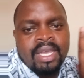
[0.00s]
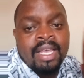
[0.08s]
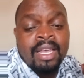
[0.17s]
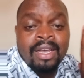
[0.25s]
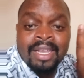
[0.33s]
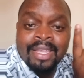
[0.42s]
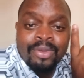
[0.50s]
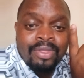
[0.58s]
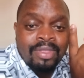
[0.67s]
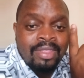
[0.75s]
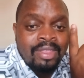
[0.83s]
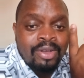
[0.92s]

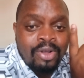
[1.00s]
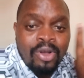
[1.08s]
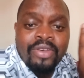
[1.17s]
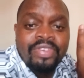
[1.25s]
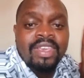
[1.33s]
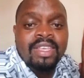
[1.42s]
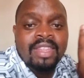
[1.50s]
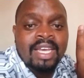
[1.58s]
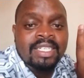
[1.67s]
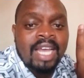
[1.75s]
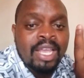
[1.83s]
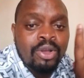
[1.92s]
the core thing
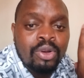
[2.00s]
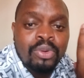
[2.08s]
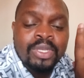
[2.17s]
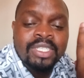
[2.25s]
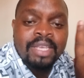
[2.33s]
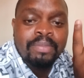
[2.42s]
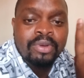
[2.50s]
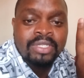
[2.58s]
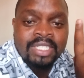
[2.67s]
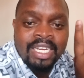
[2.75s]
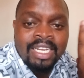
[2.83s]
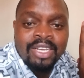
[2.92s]
that I always keep
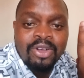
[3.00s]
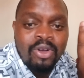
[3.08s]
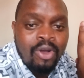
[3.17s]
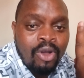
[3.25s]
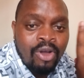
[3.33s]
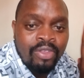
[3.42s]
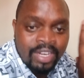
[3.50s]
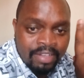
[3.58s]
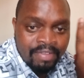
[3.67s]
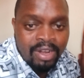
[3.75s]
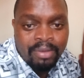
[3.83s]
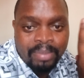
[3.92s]
on telling all the
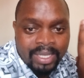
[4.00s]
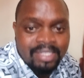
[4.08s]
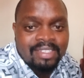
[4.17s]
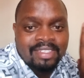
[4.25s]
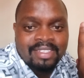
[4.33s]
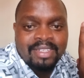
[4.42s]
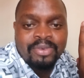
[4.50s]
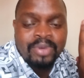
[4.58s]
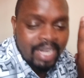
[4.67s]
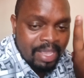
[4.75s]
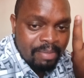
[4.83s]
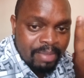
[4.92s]
developers
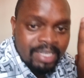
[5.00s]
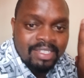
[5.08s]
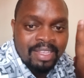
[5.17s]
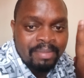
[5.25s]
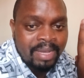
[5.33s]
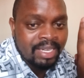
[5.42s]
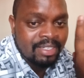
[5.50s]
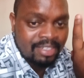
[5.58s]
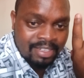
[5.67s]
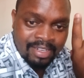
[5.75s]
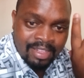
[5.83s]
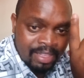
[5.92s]
when I meet them, and
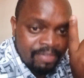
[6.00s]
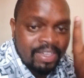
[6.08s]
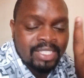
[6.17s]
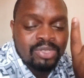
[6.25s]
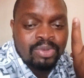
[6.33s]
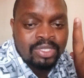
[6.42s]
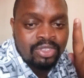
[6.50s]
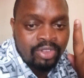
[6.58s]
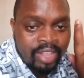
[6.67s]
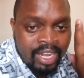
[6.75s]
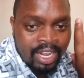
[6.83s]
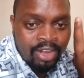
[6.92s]
the first question
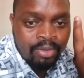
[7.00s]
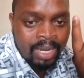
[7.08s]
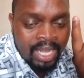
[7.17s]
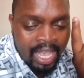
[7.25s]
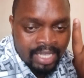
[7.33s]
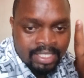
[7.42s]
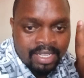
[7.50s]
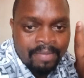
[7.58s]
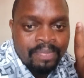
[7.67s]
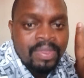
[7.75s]
that I normally ask,